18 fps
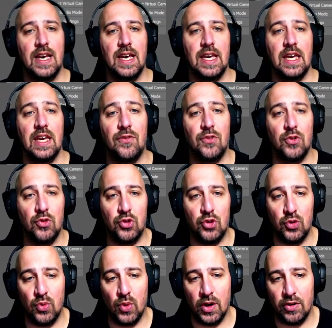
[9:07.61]
If you do
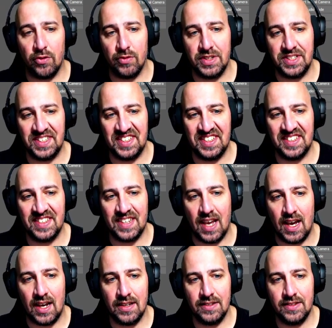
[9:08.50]
want to
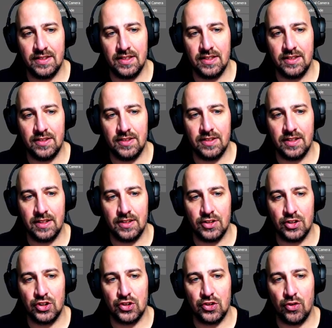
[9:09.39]
resize this in a
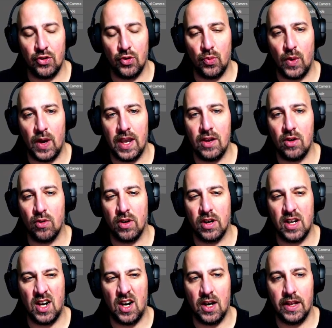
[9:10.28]
certain way or
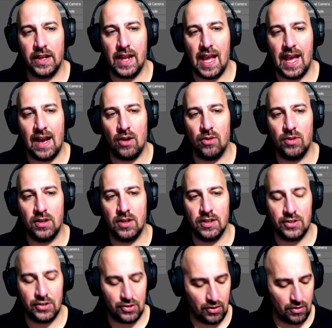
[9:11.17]
cut out a
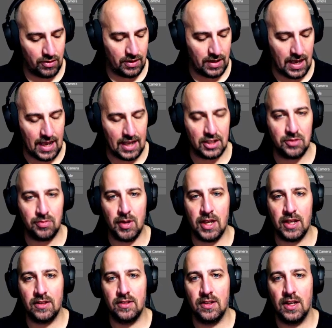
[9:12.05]
certain
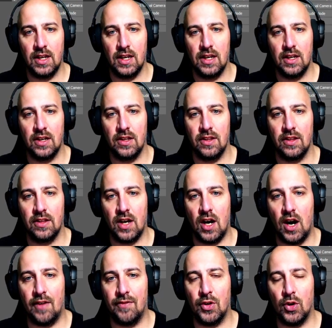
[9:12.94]
aspect,
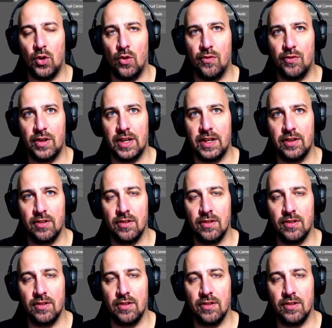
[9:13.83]
hover over here,